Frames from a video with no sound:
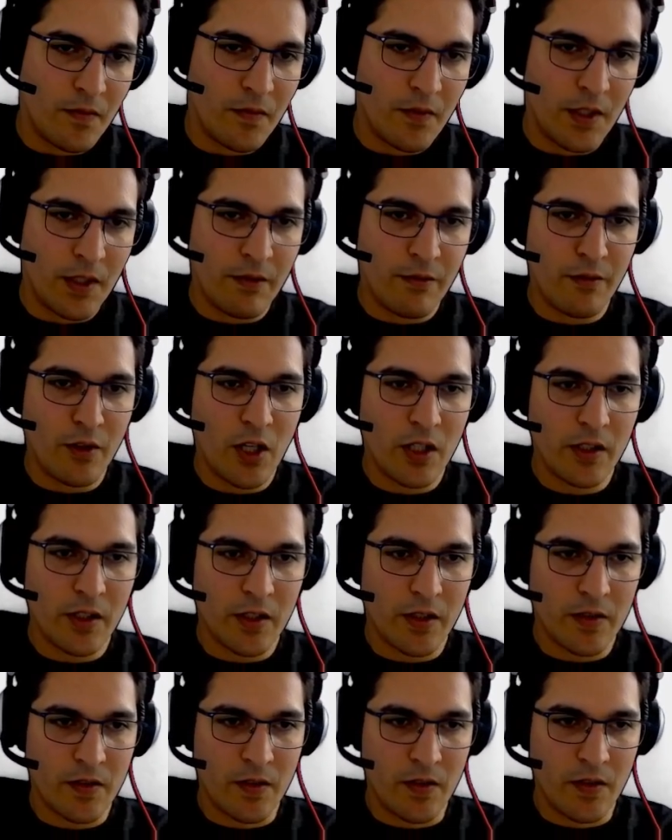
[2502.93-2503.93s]
if not
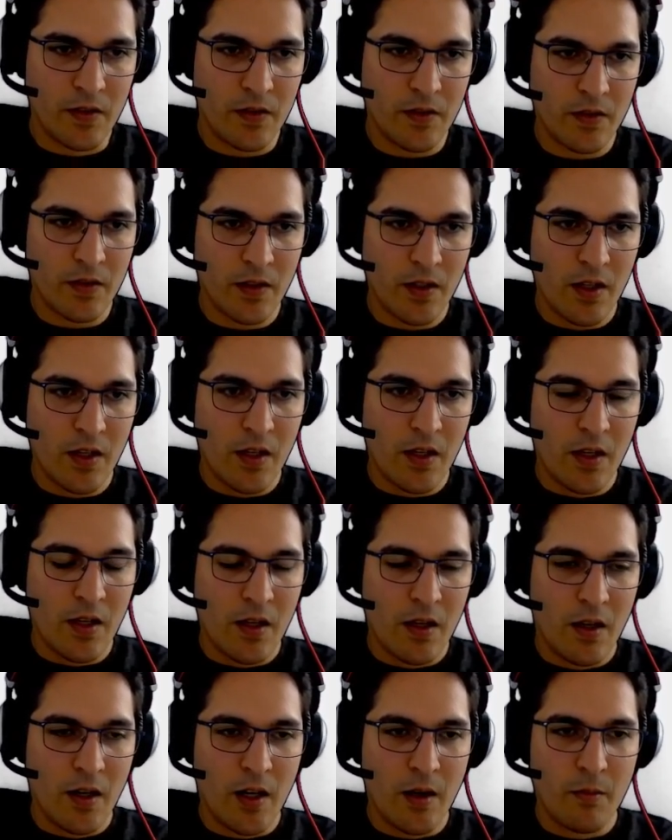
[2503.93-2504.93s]
exists,
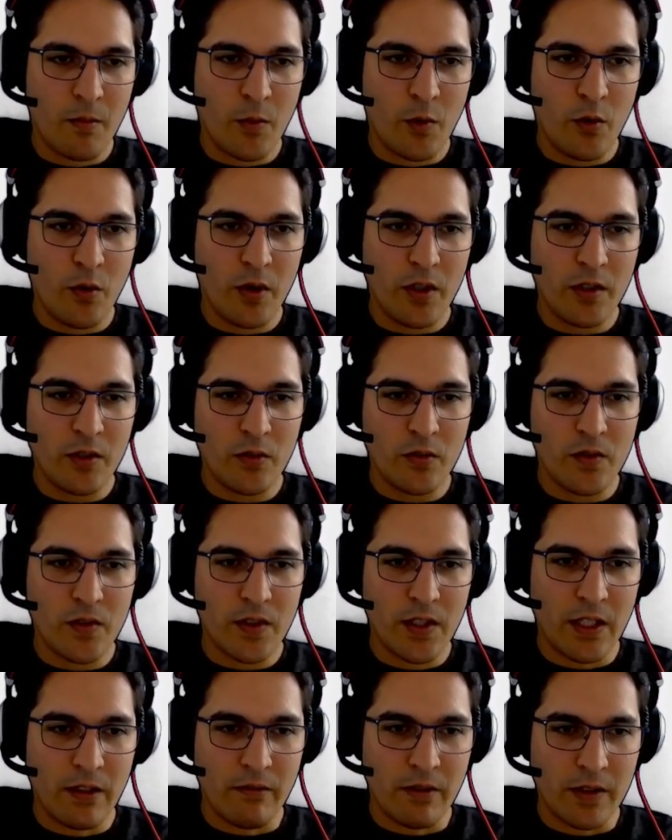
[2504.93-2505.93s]
I'm going to
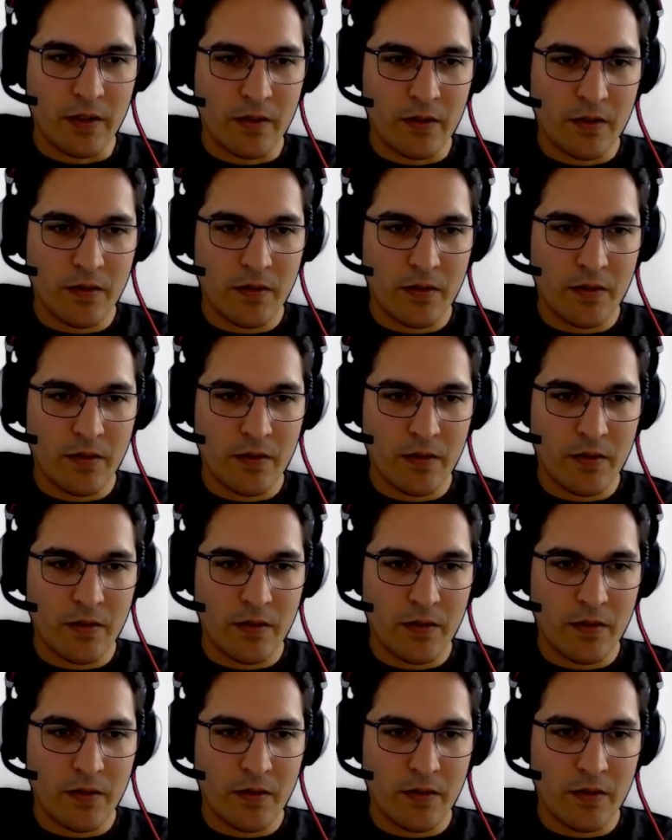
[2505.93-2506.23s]
save it.